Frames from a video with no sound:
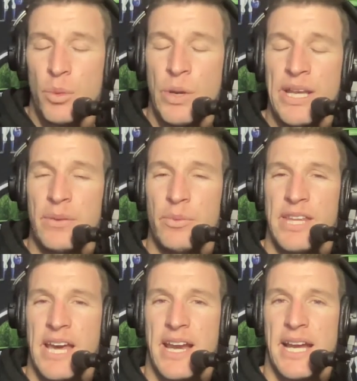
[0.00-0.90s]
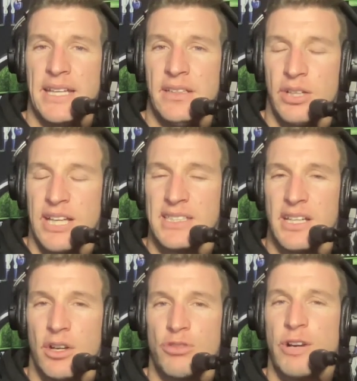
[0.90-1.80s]
went in without a
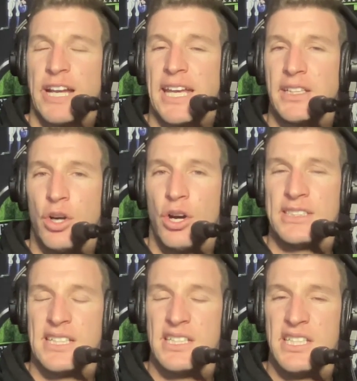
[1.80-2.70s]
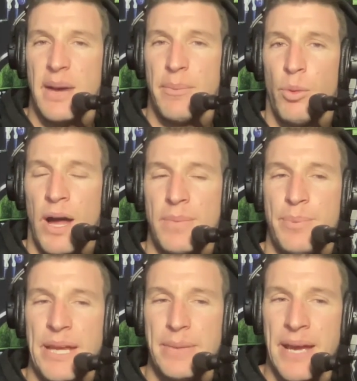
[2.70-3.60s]
recognised number one
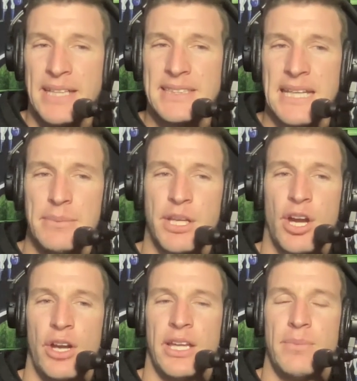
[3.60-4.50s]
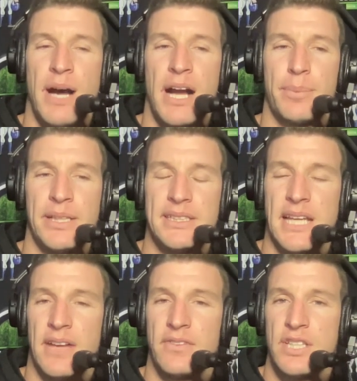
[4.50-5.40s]
big man. Sam De Koning and Mark
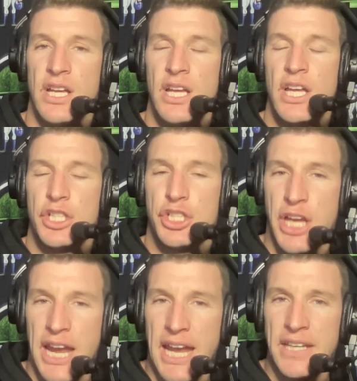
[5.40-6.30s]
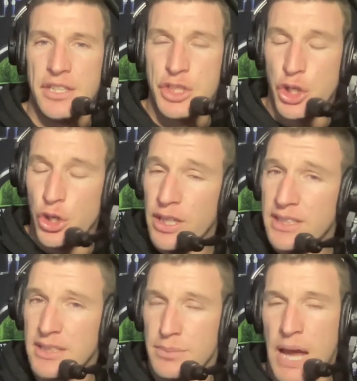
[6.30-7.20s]
Blitzav's shared
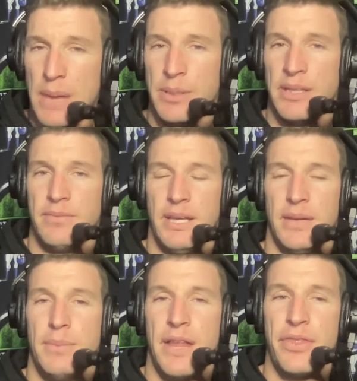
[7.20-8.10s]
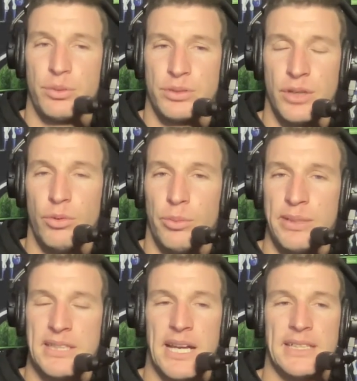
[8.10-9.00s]
duties, and maybe in a month or two we'll be
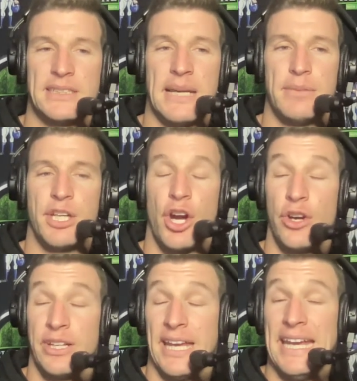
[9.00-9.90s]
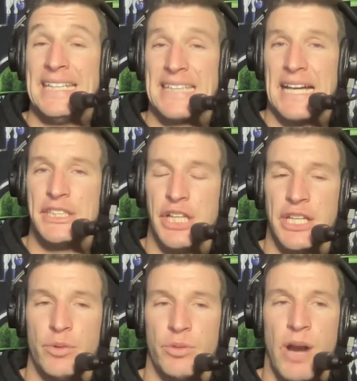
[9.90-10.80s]
saying Sam De Koning is a
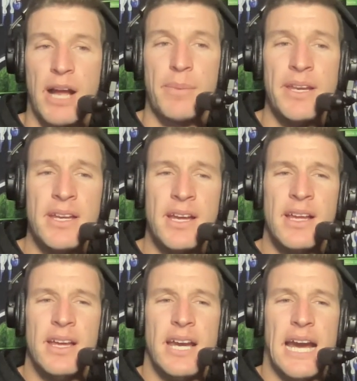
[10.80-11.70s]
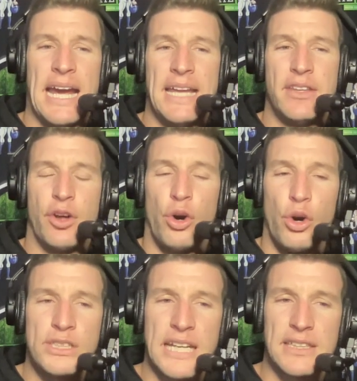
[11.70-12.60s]
genuine ruckman. And the
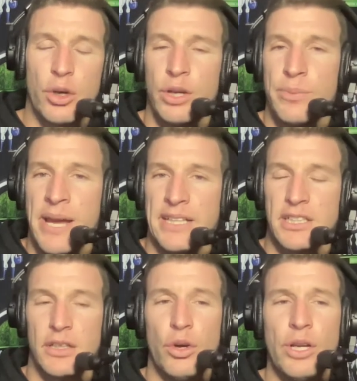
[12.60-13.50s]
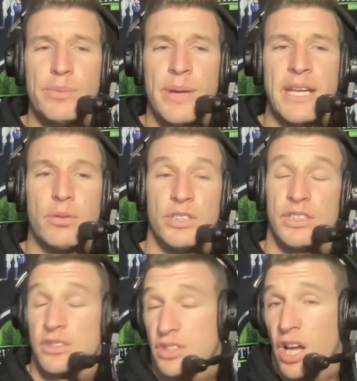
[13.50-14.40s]
Hawks had Lloyd Meek. So Lloyd Meek was
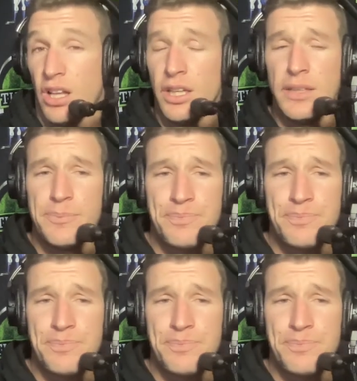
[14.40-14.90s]
solid,